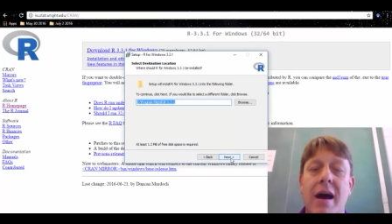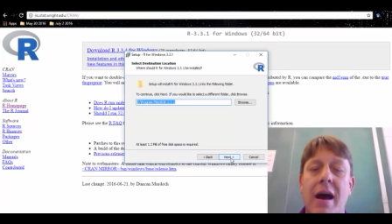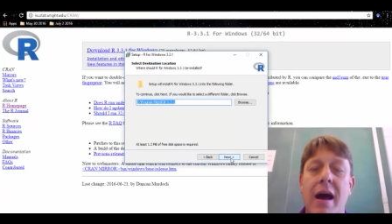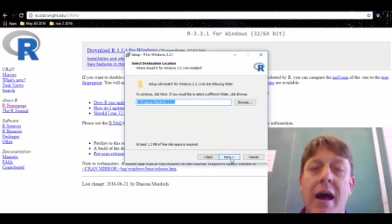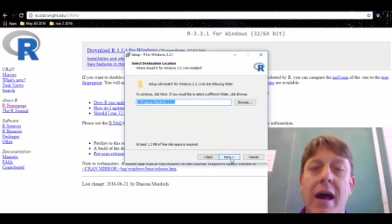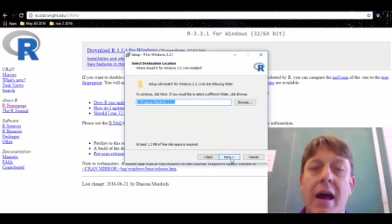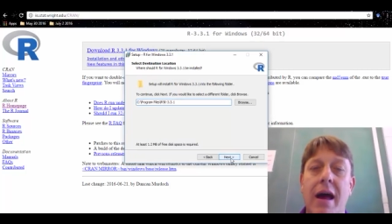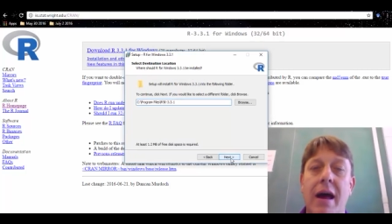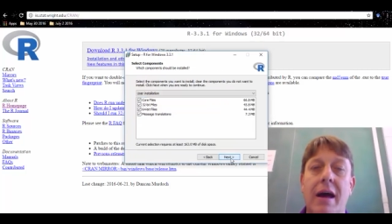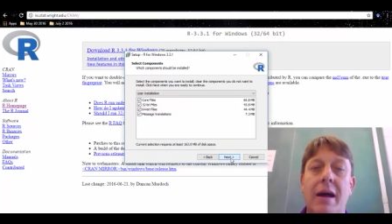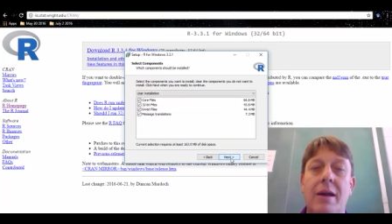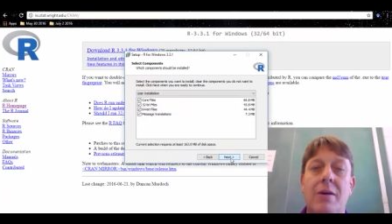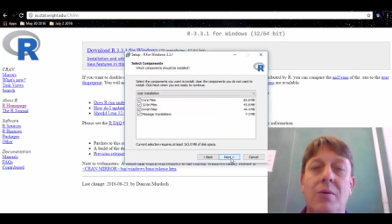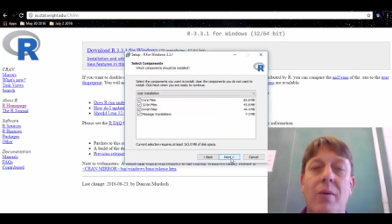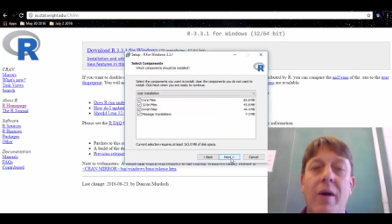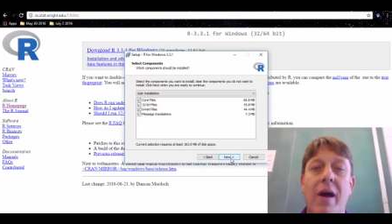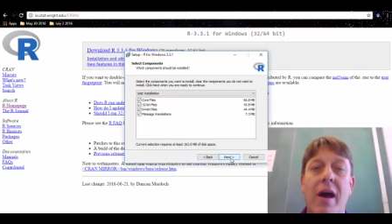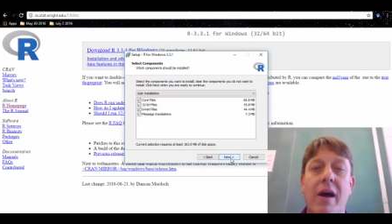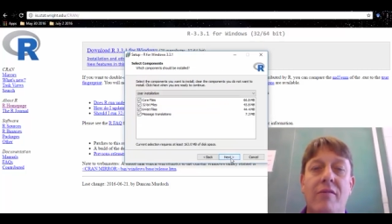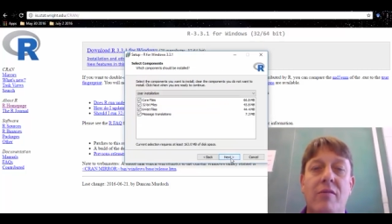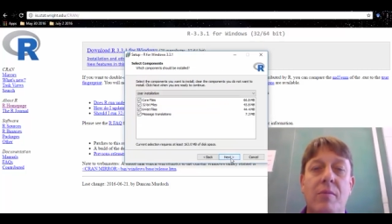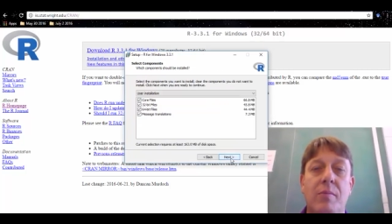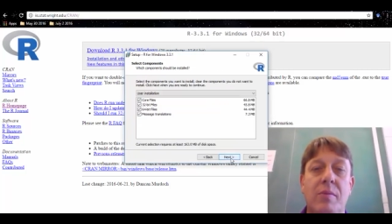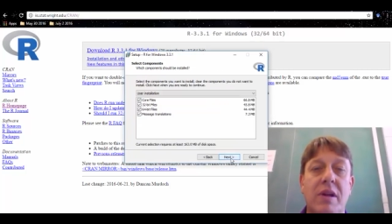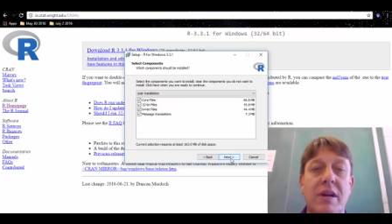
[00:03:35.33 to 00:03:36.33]
and we
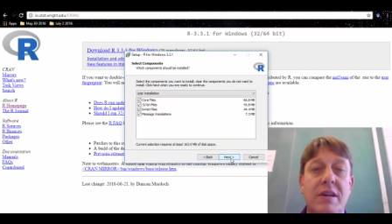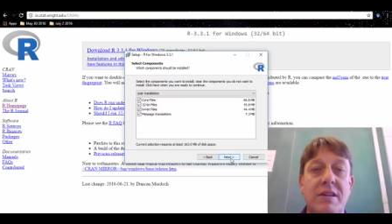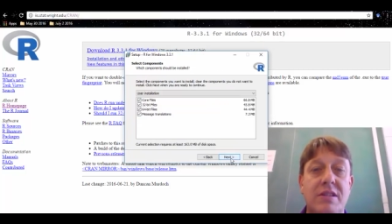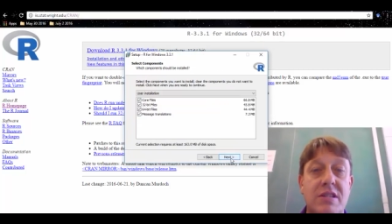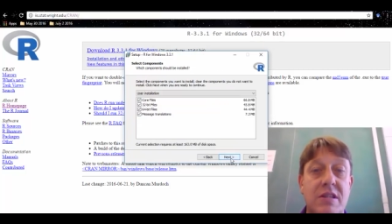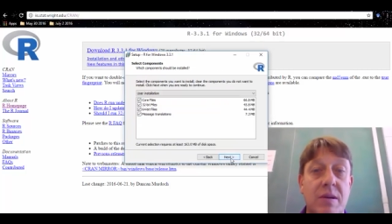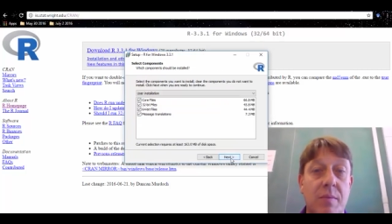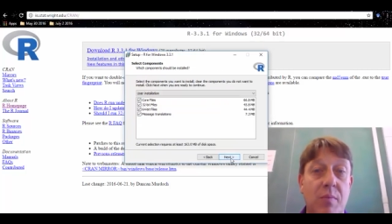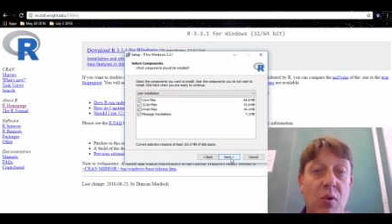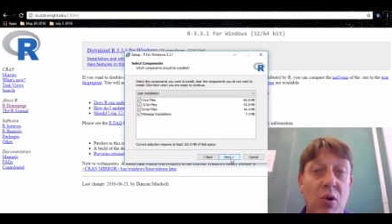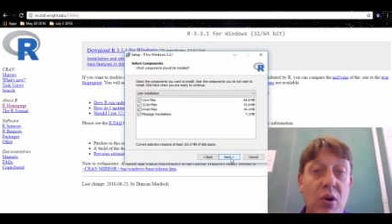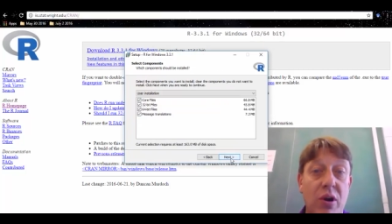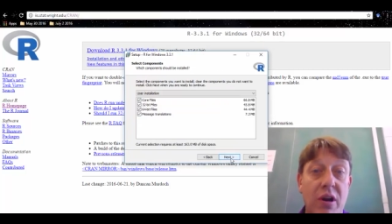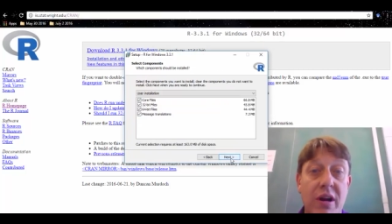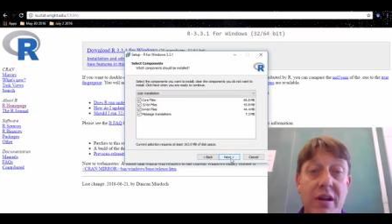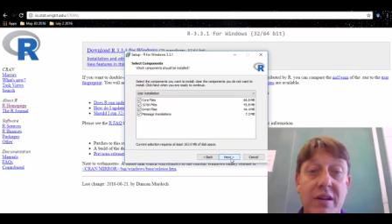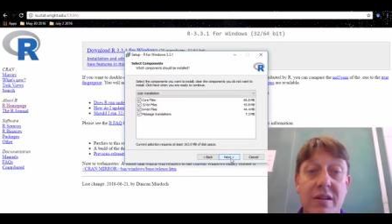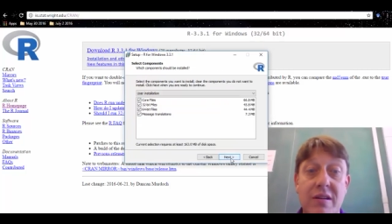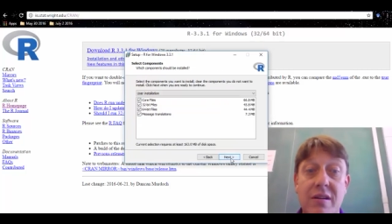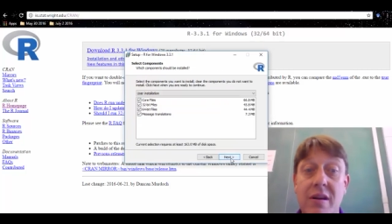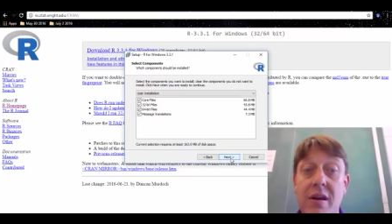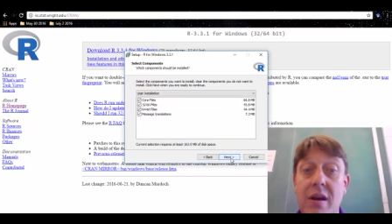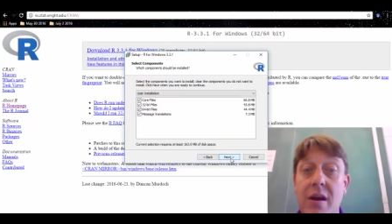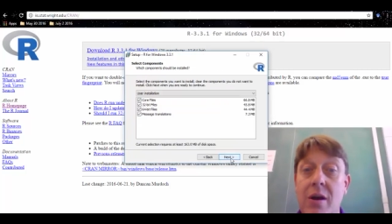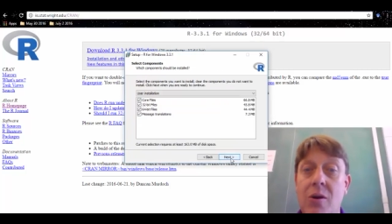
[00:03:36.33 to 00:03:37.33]
have a place to put
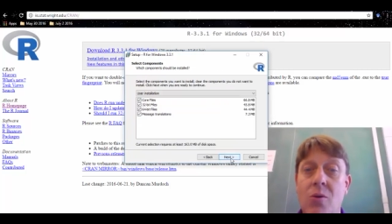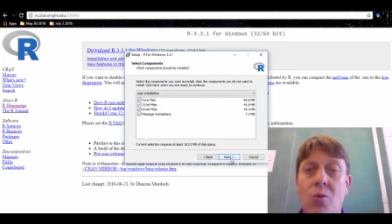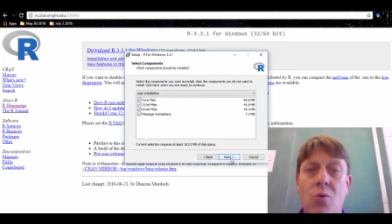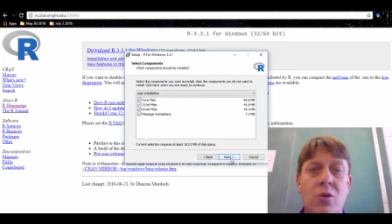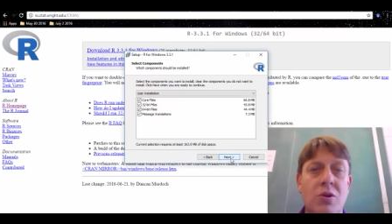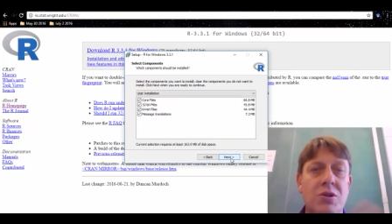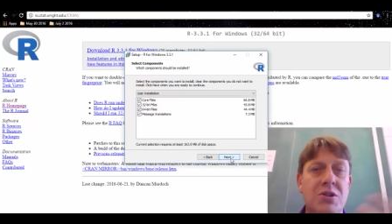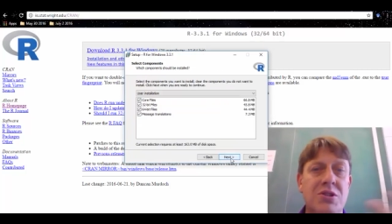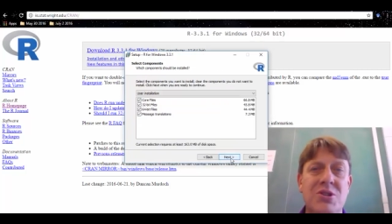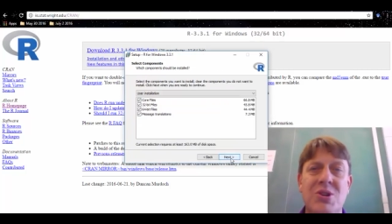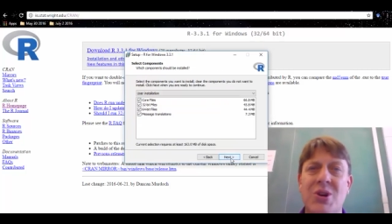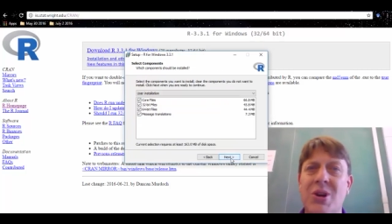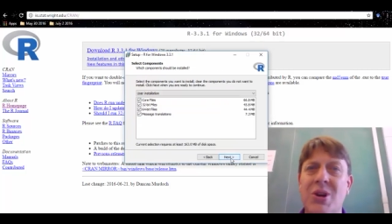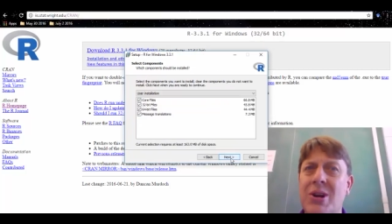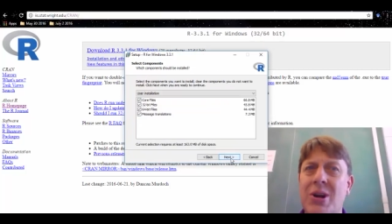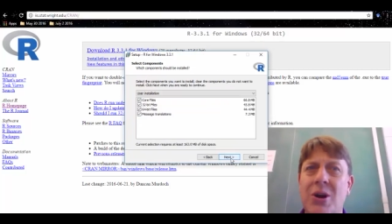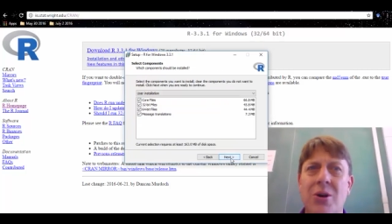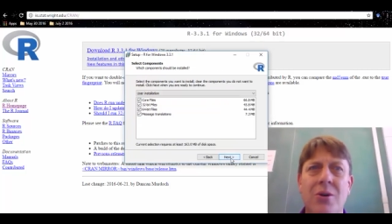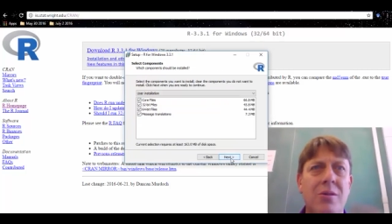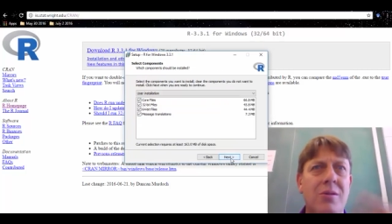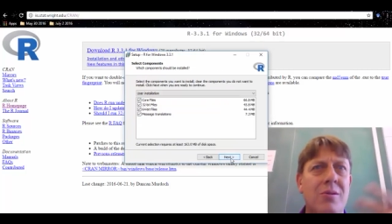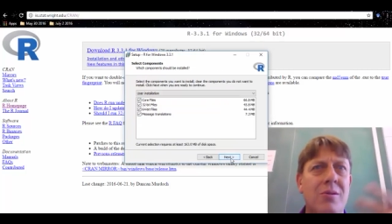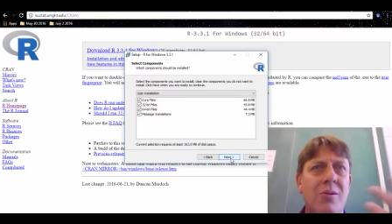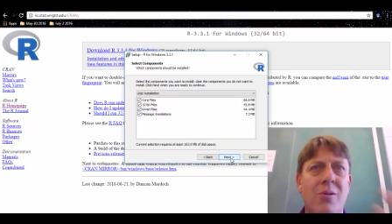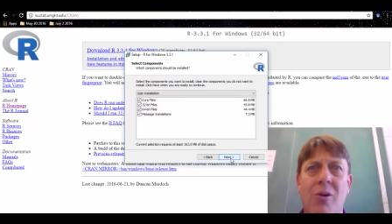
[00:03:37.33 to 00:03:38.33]
it. We're just going to
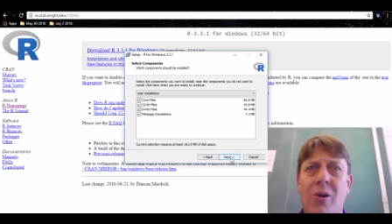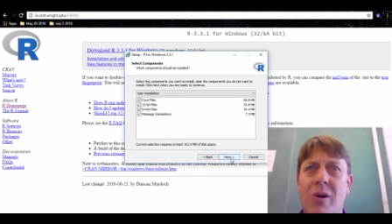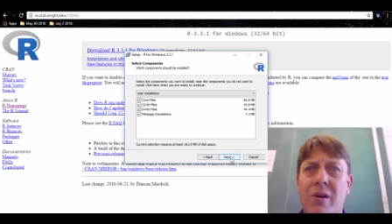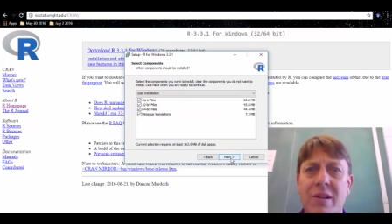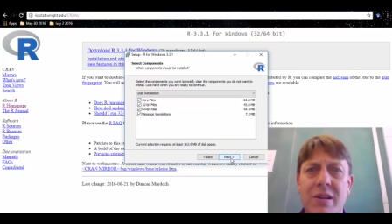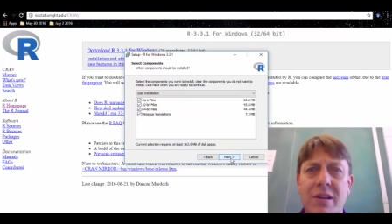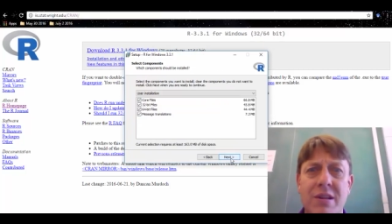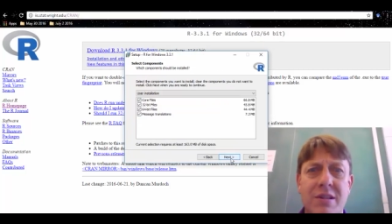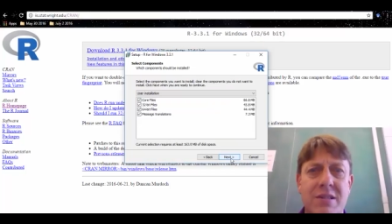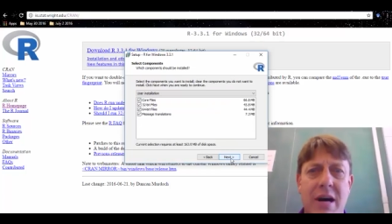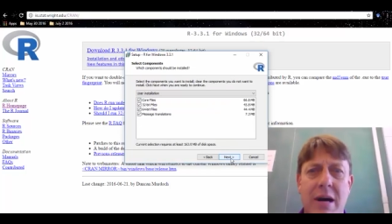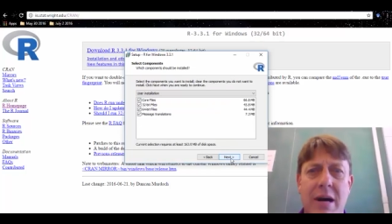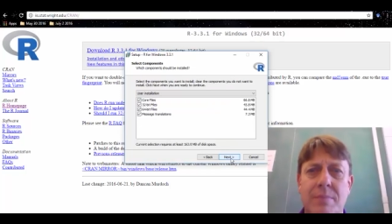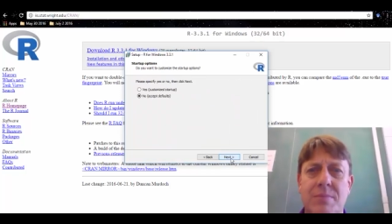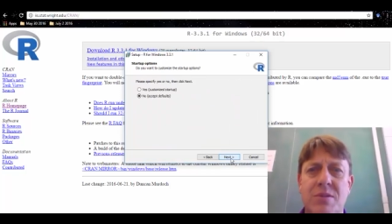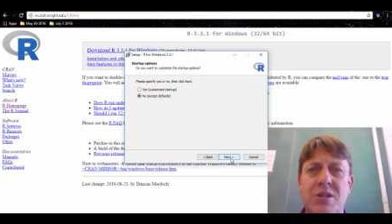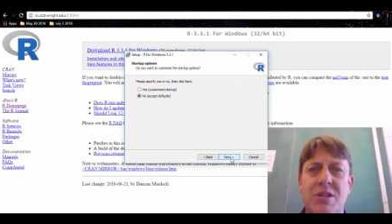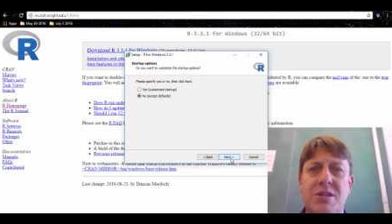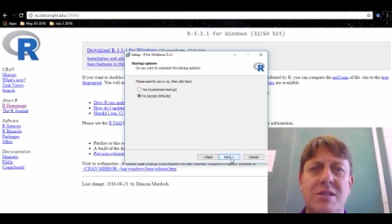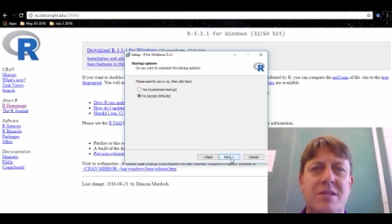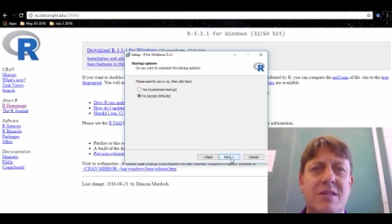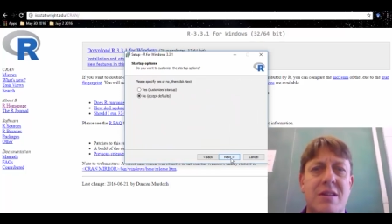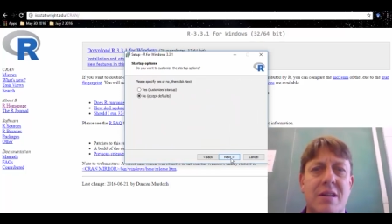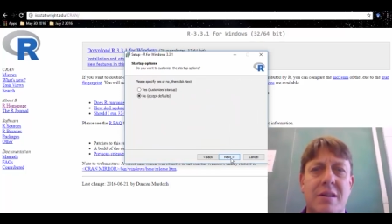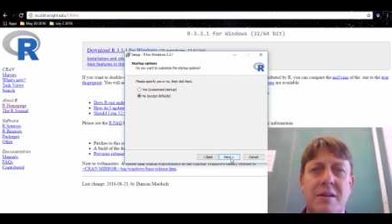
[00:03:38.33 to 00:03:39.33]
go through all these
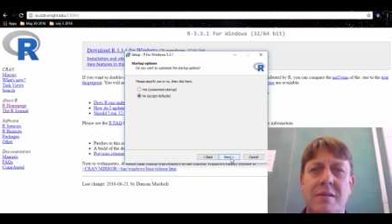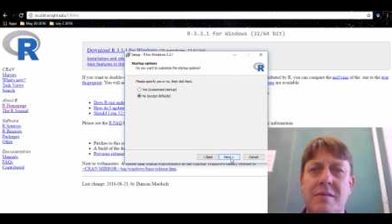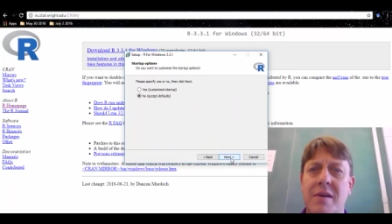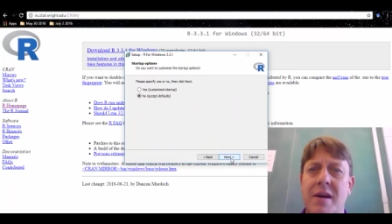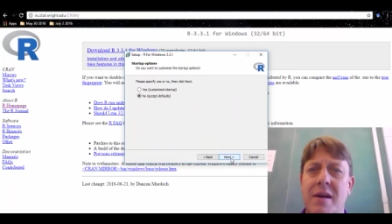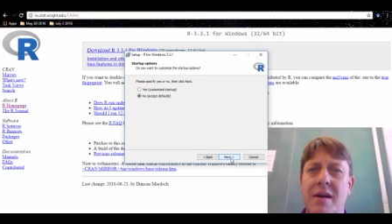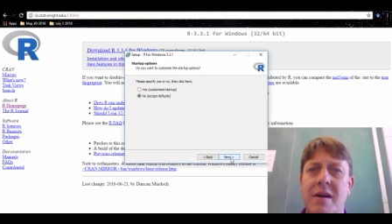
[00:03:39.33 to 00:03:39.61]
options, and